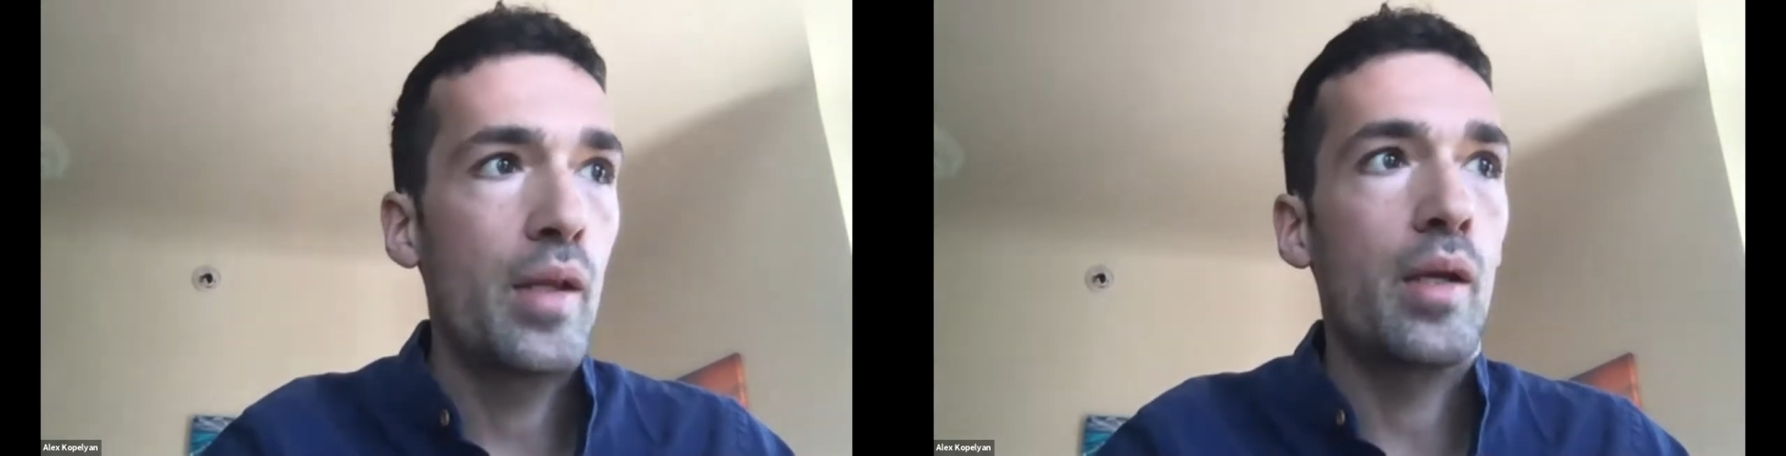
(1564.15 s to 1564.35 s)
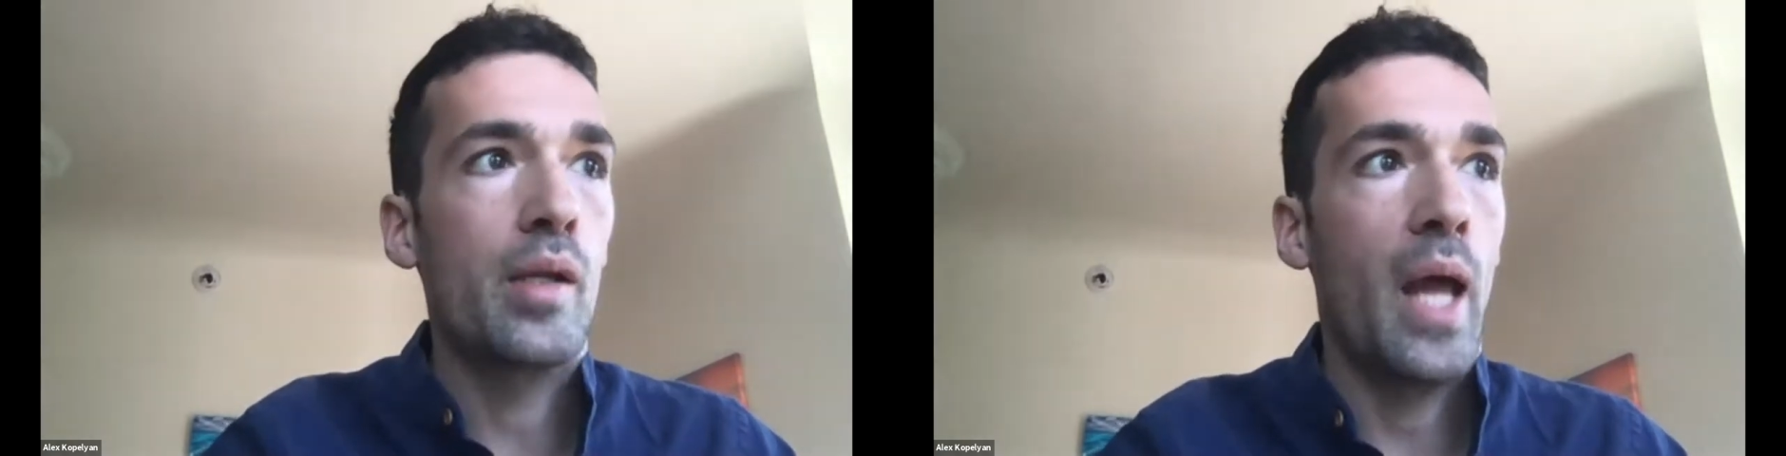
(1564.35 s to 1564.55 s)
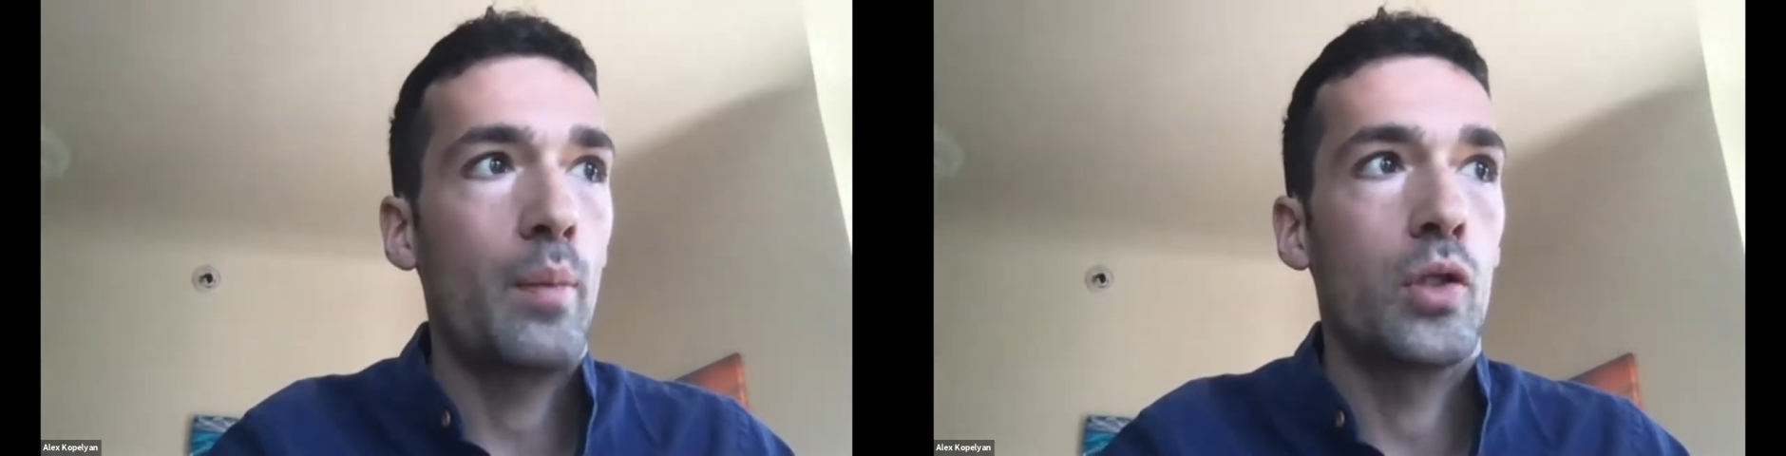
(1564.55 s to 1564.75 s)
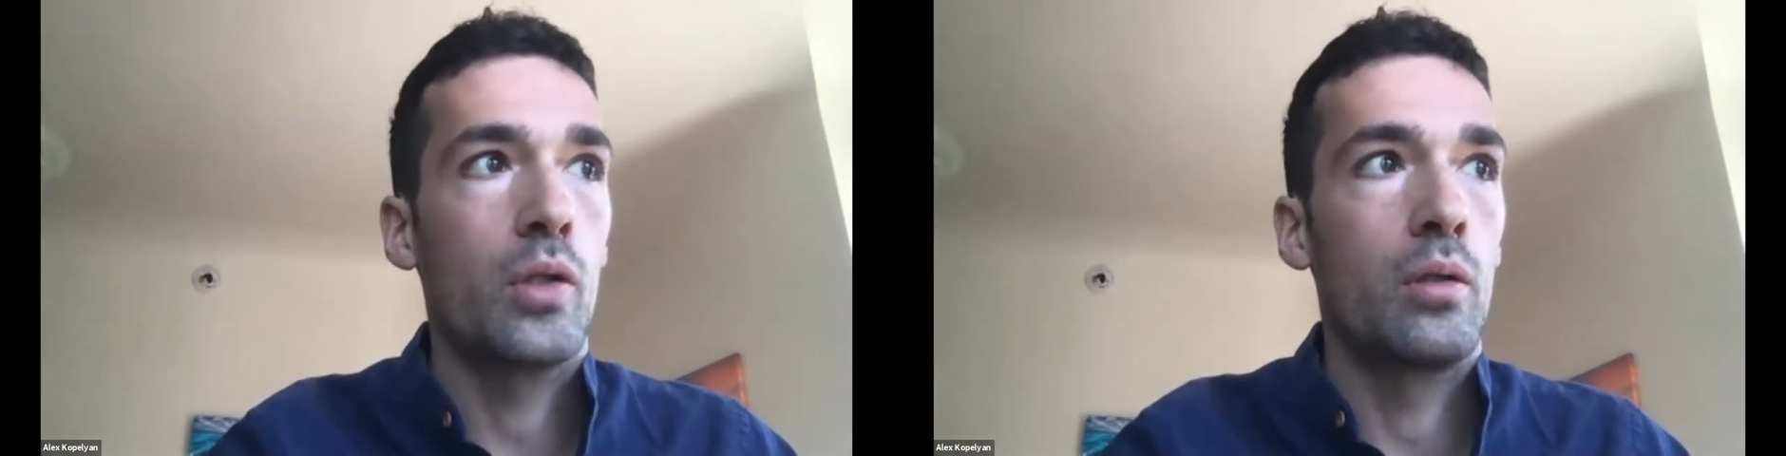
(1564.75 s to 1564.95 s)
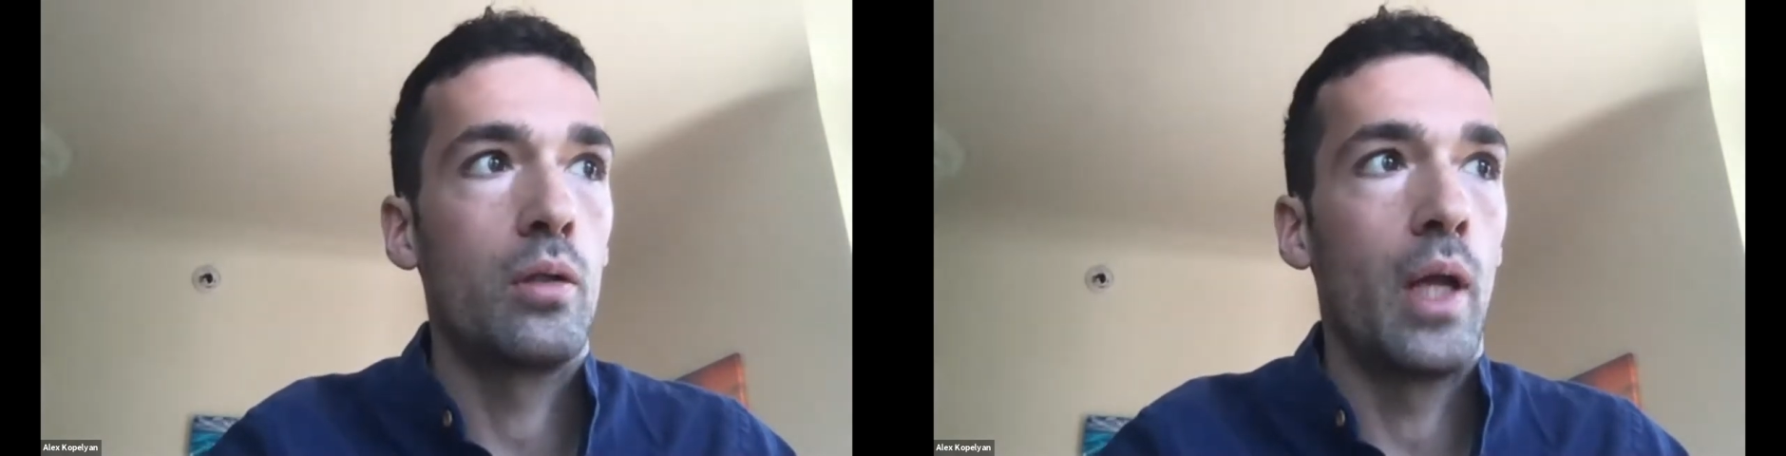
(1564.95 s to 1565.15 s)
it has captured